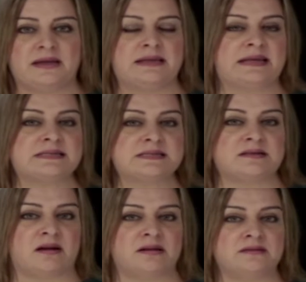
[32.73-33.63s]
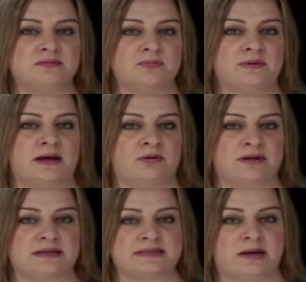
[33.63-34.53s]
Let's start with our
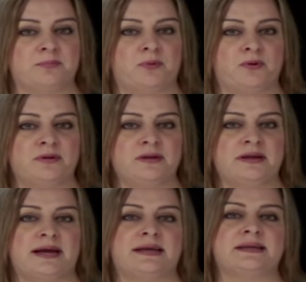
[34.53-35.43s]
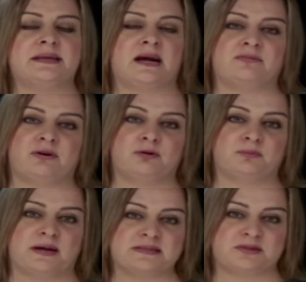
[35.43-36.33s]
example and graph our
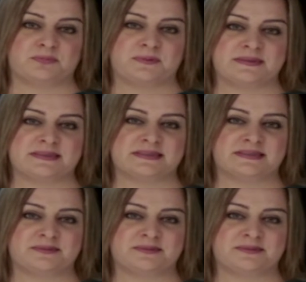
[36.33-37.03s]
masterpiece.